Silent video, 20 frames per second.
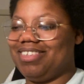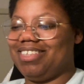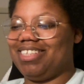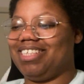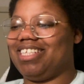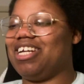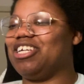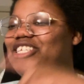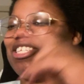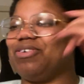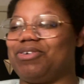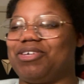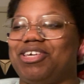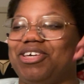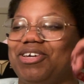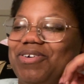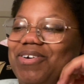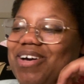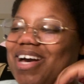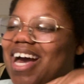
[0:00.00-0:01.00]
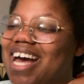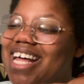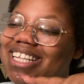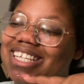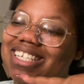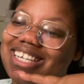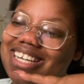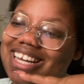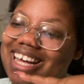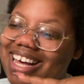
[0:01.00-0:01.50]
They're so cute.
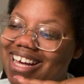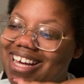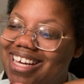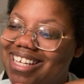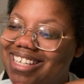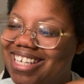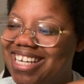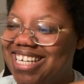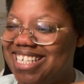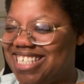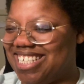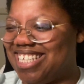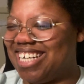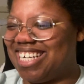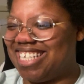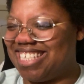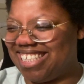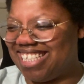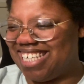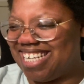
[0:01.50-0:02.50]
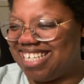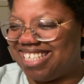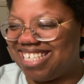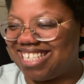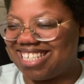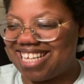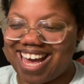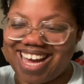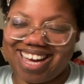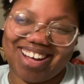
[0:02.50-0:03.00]
Look at Jin. He's
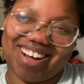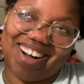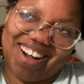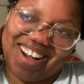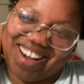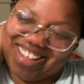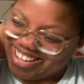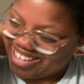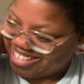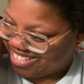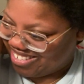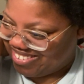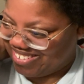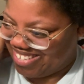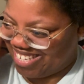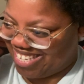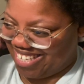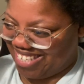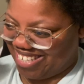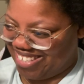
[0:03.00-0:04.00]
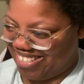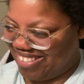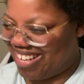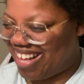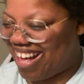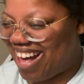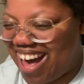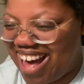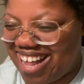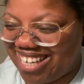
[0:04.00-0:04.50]
like, oh, they're so cute.
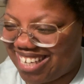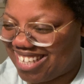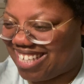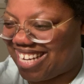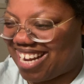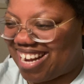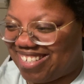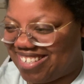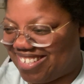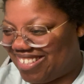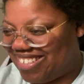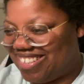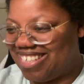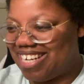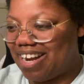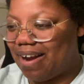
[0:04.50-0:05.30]
Ah, look at that, Jin.